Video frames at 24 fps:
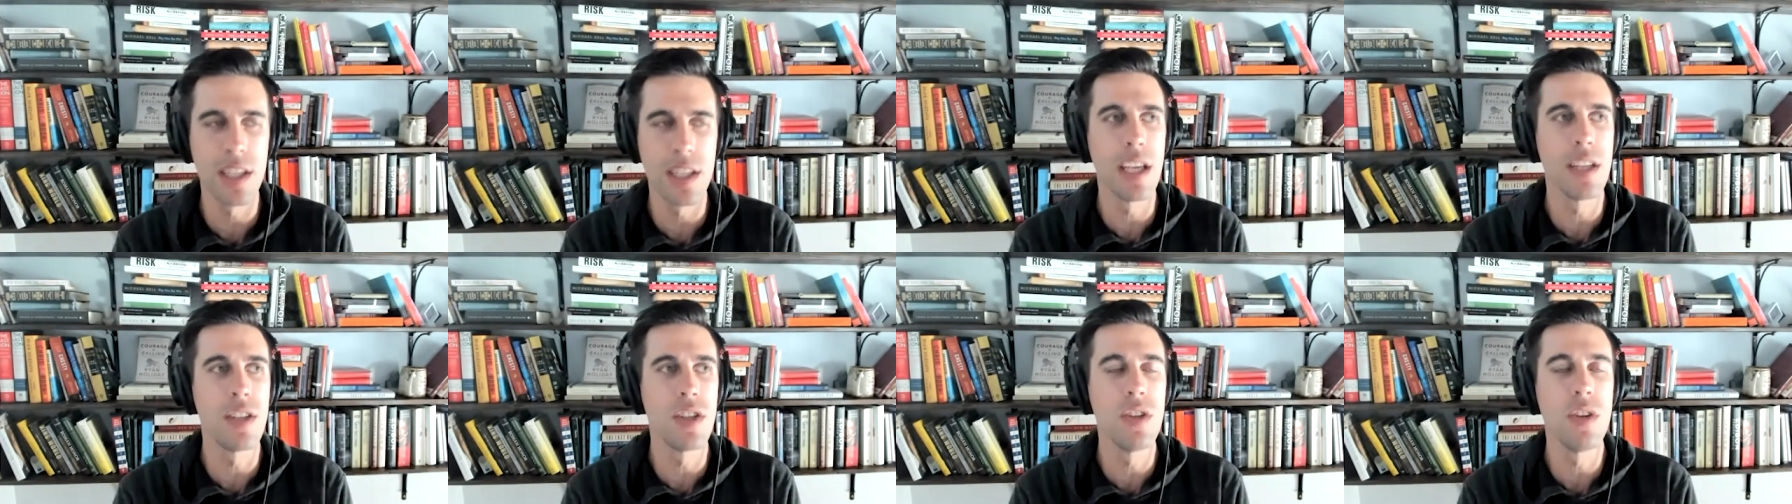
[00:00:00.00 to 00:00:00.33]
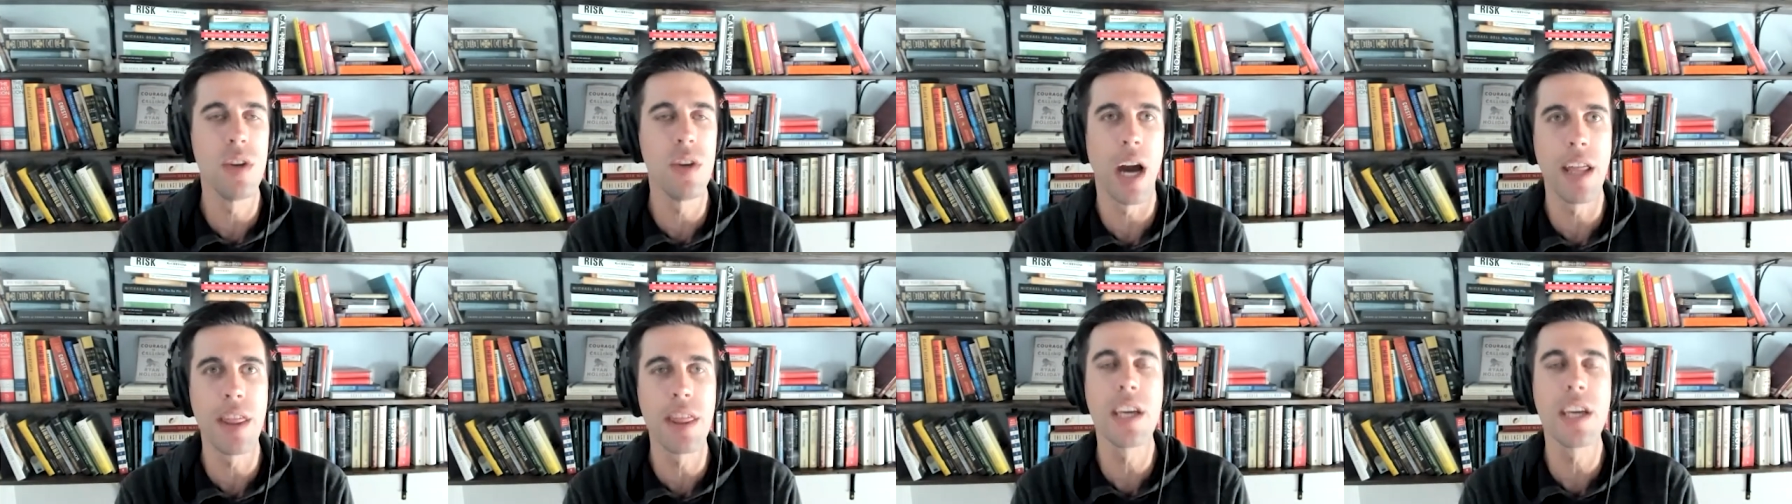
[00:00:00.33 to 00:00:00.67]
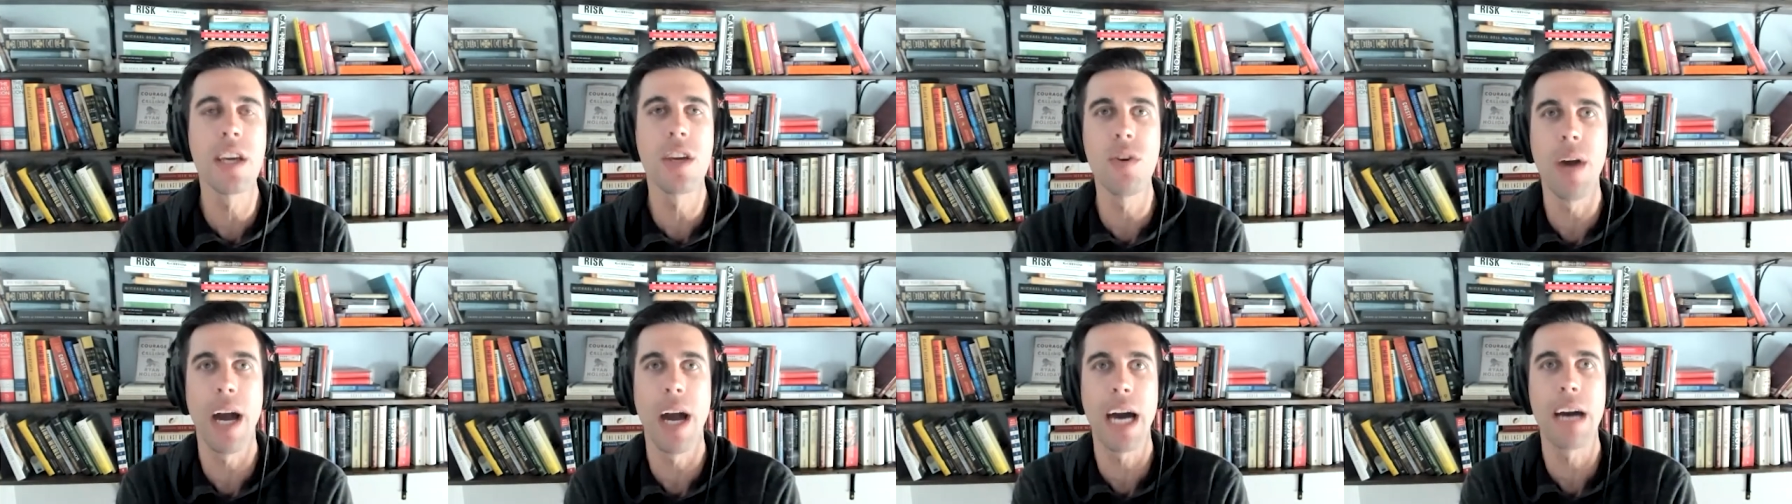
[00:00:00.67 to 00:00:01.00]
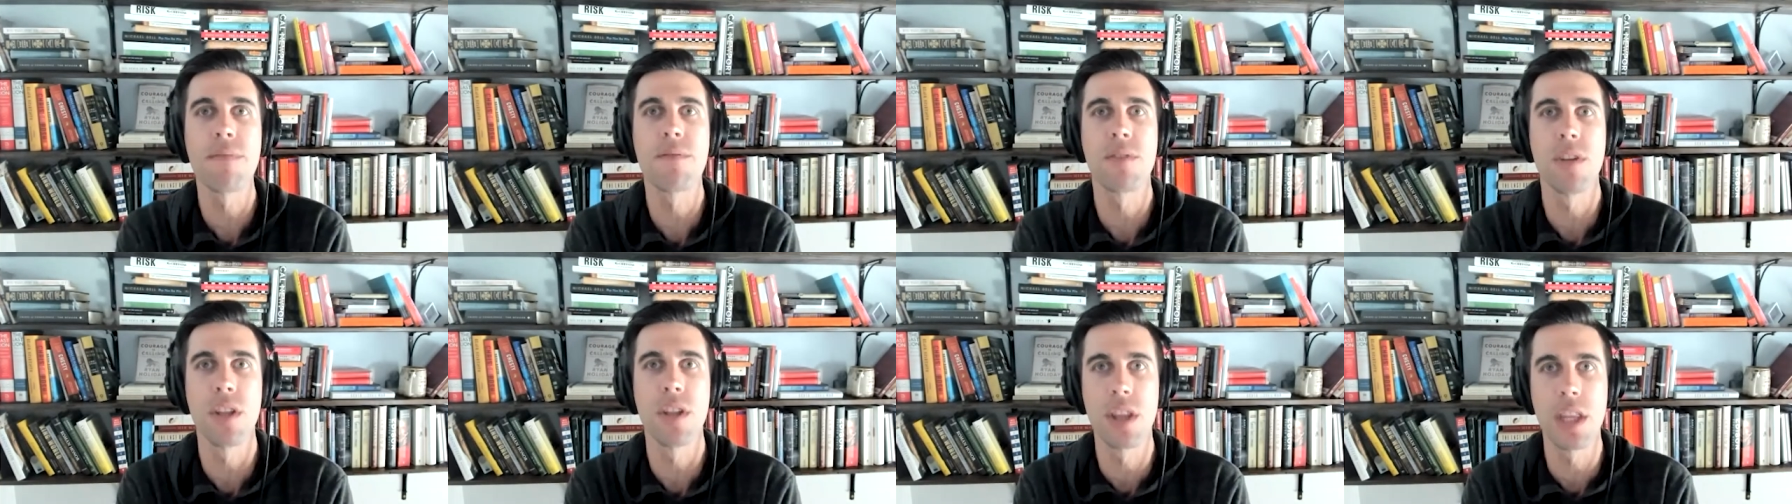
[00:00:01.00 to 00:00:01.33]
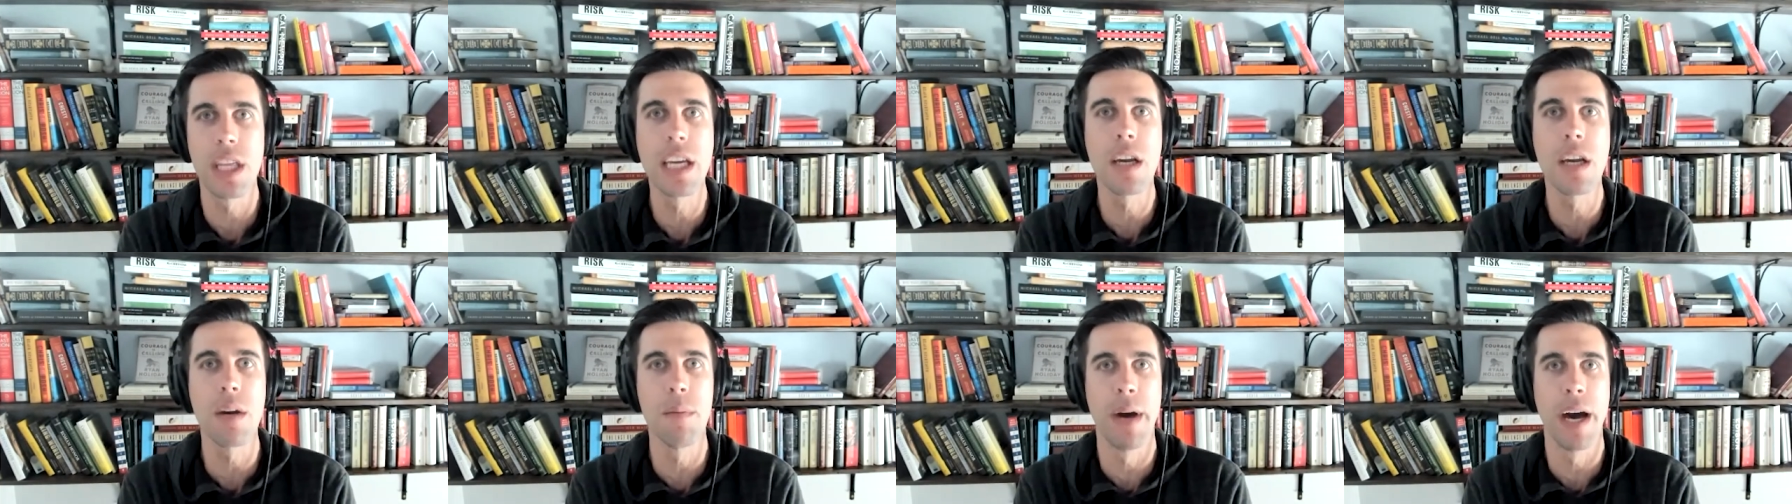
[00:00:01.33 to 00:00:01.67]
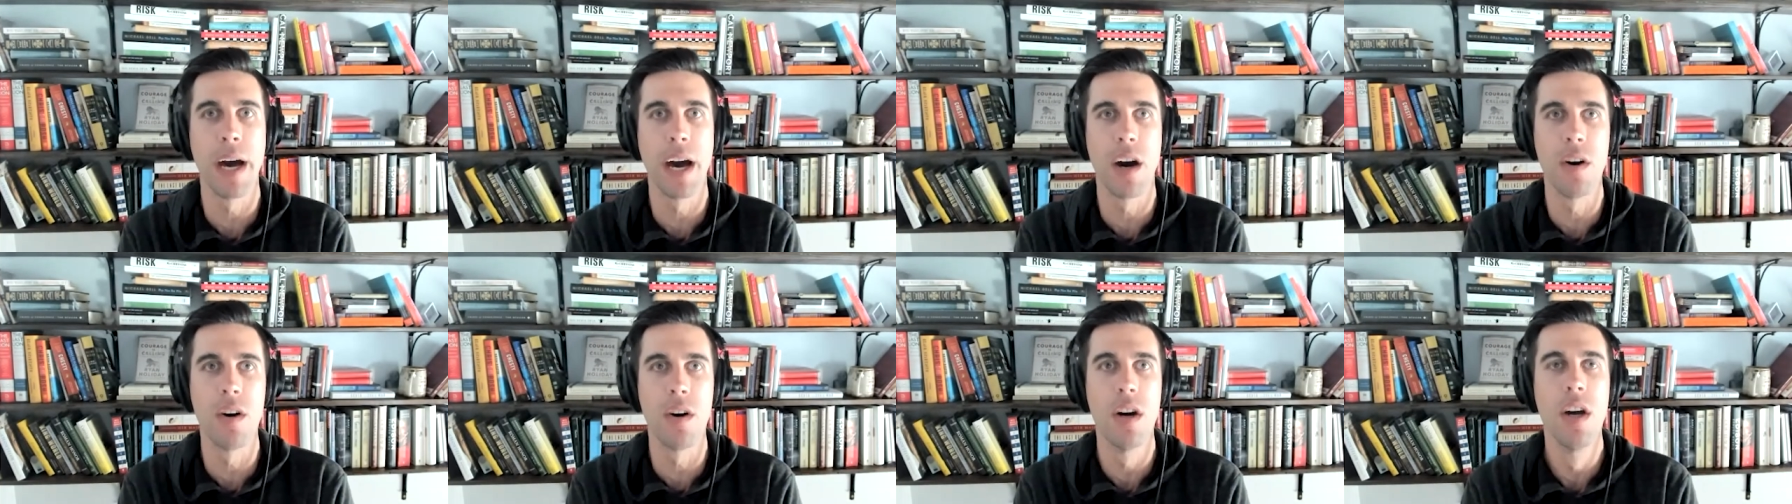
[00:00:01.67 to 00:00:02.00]
it, it i think you have to think
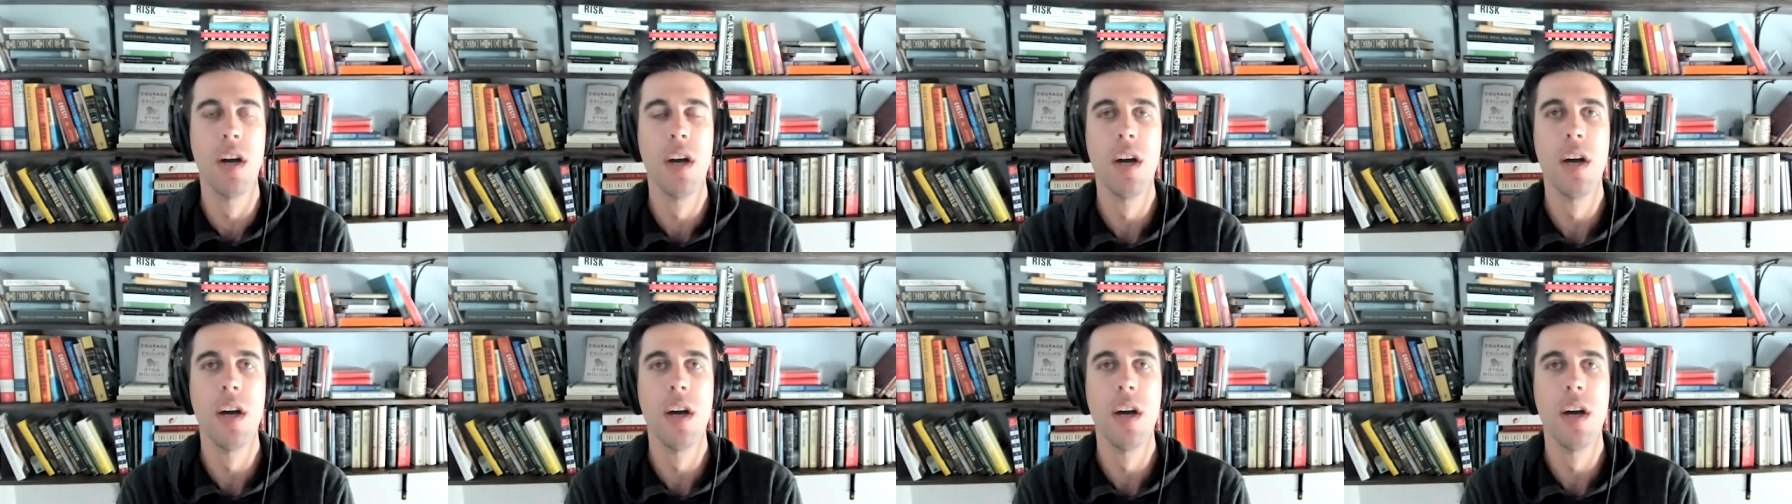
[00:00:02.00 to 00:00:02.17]
about